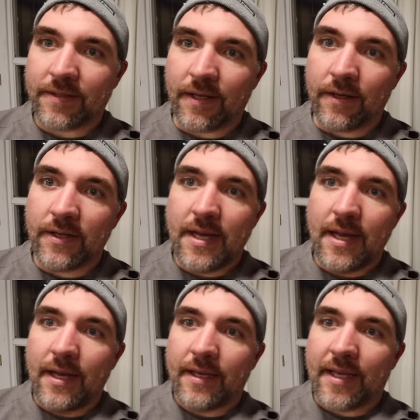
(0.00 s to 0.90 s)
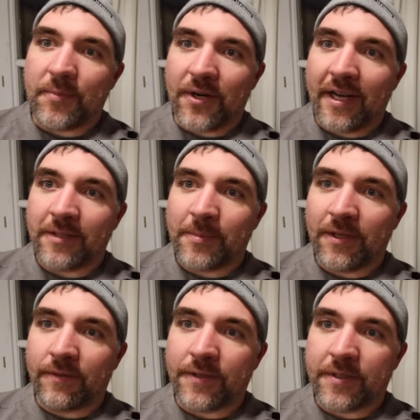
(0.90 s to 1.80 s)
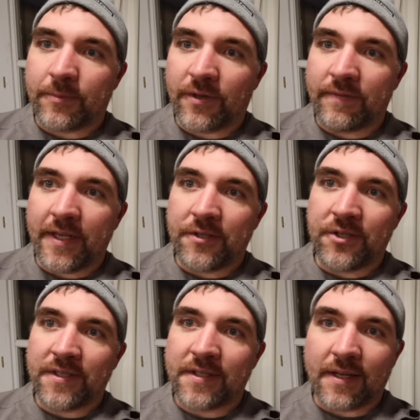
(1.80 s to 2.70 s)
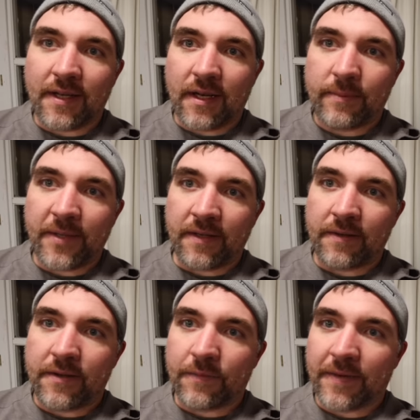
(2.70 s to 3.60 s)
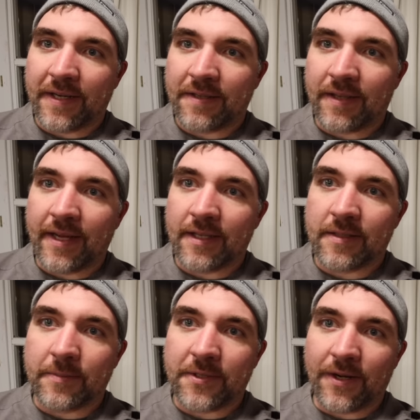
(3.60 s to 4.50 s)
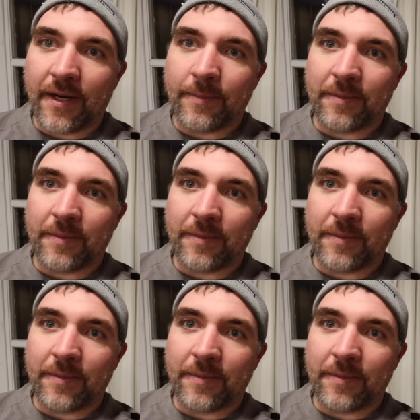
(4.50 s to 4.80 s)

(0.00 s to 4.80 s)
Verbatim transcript: So keep your eyes peeled for some more videos to come and don't forget to like and subscribe.